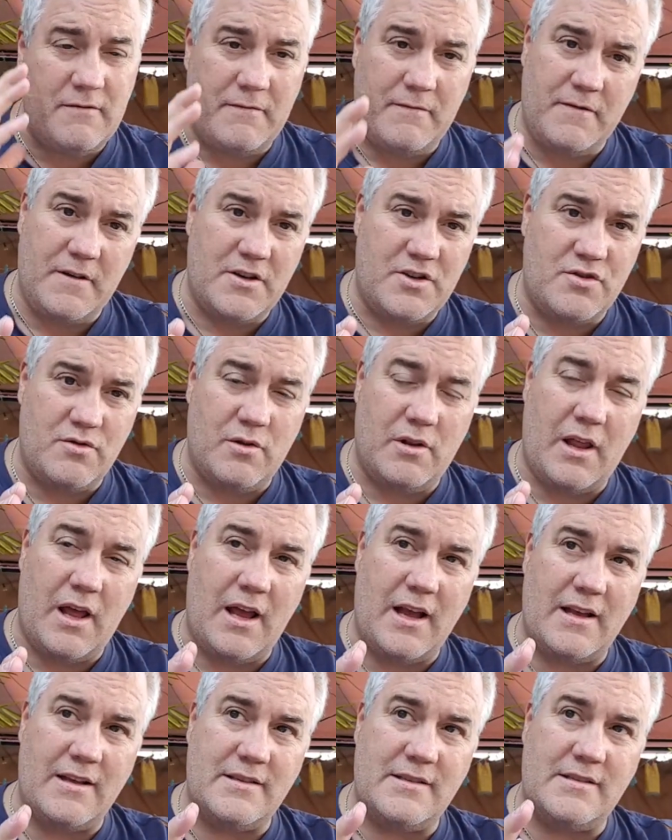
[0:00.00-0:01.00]

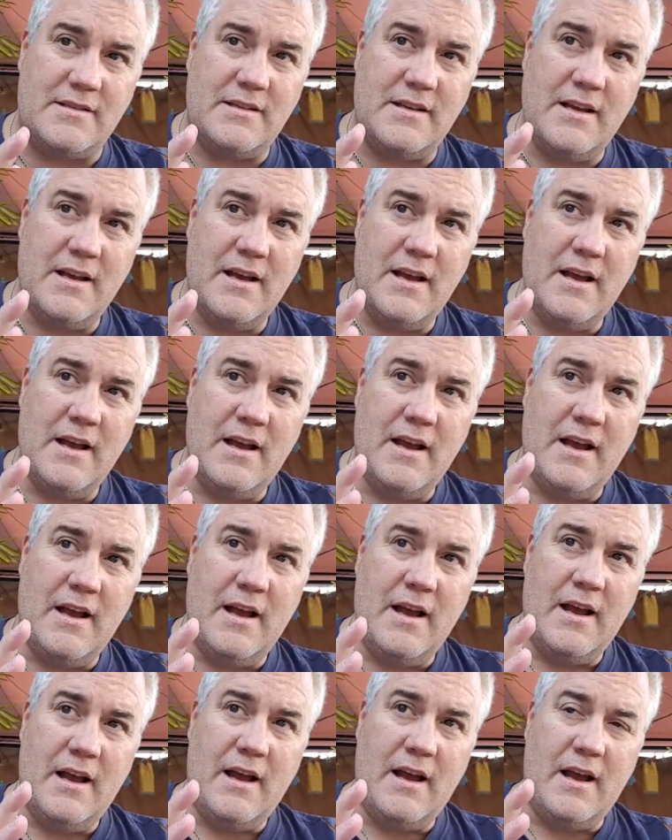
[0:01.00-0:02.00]
visualize
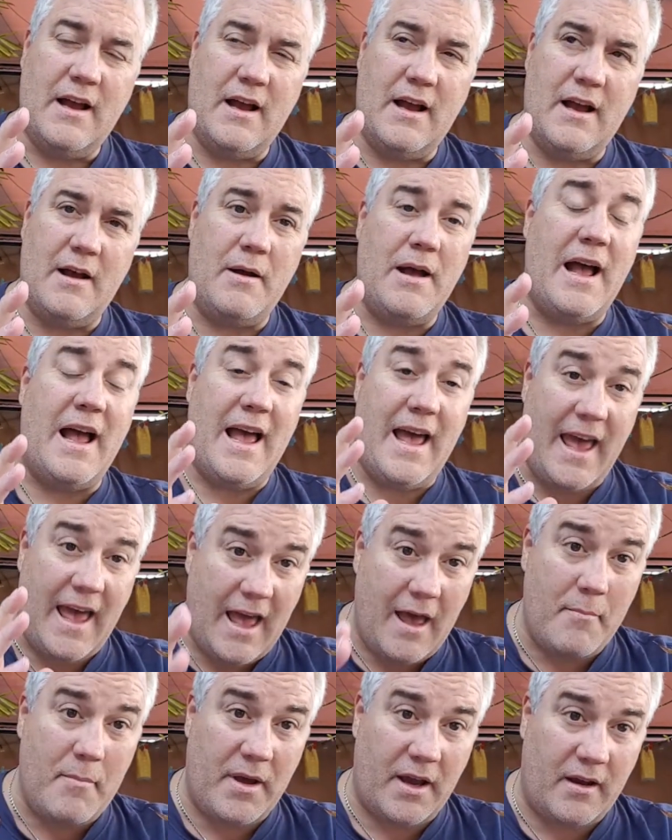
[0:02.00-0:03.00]
uh, a
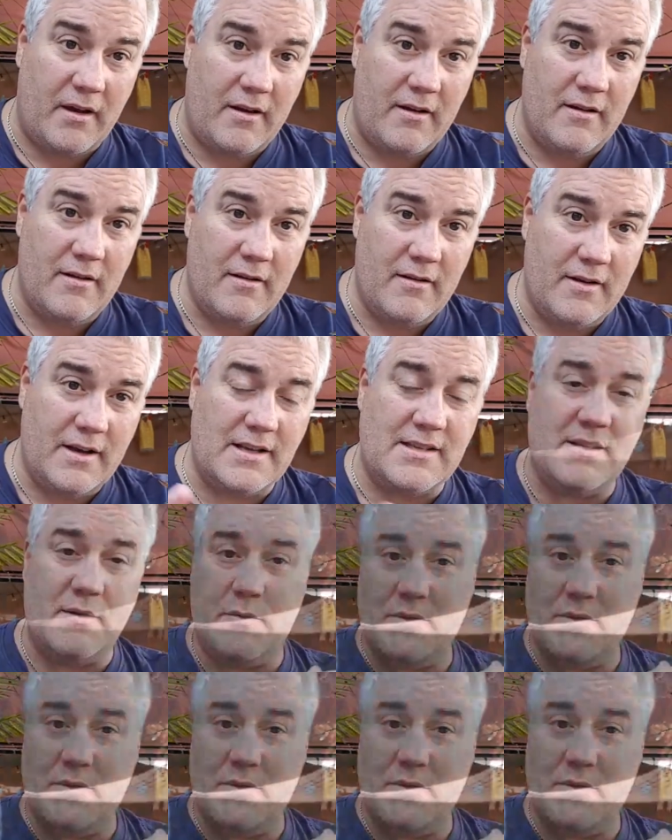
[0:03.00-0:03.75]
hammock because